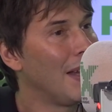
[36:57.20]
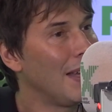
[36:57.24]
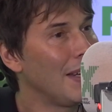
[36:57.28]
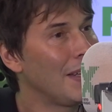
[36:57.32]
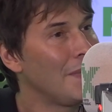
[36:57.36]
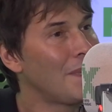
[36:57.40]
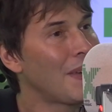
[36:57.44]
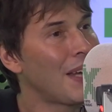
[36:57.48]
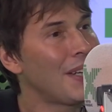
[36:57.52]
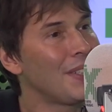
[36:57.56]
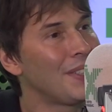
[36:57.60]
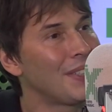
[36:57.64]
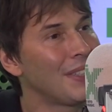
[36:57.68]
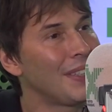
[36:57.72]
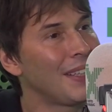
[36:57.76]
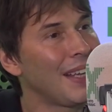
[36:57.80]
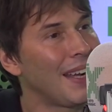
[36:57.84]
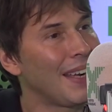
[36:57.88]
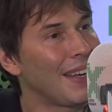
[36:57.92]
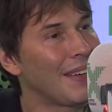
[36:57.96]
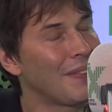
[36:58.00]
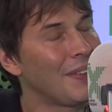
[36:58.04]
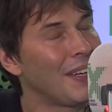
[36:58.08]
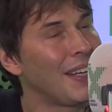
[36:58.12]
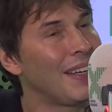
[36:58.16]
And imagine
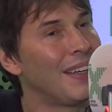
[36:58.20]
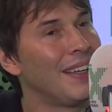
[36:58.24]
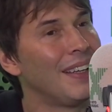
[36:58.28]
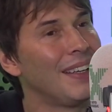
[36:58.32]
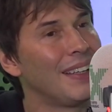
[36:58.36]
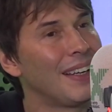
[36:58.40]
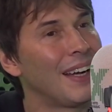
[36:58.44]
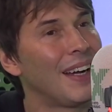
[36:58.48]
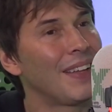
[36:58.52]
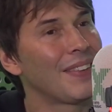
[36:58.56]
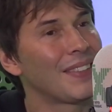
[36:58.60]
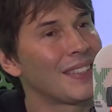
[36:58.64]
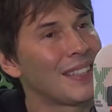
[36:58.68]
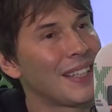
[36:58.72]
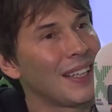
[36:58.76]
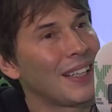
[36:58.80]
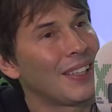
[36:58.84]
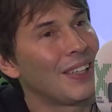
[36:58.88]
that. I mean, Arthur C.